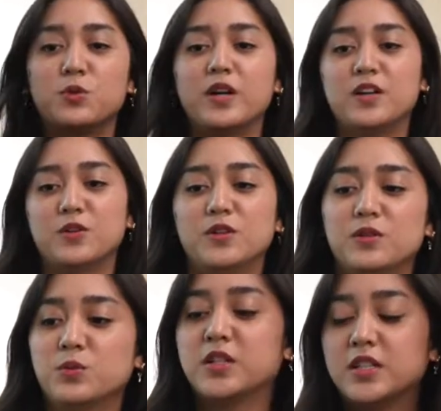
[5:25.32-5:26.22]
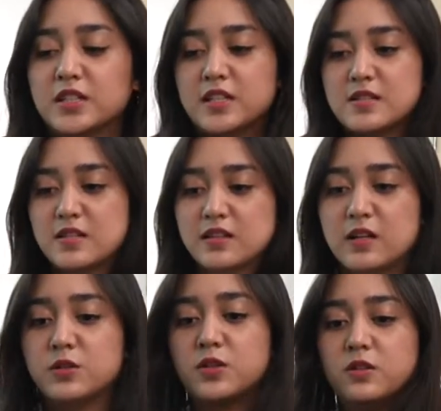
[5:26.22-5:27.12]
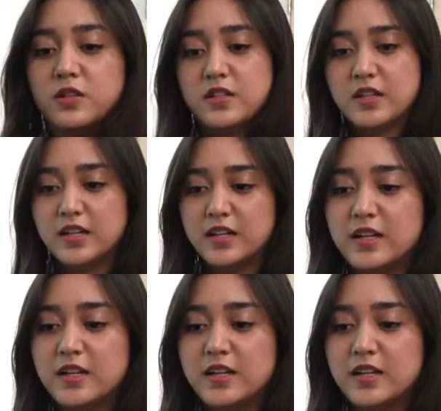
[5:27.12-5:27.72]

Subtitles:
ngayon, we're gonna test it out on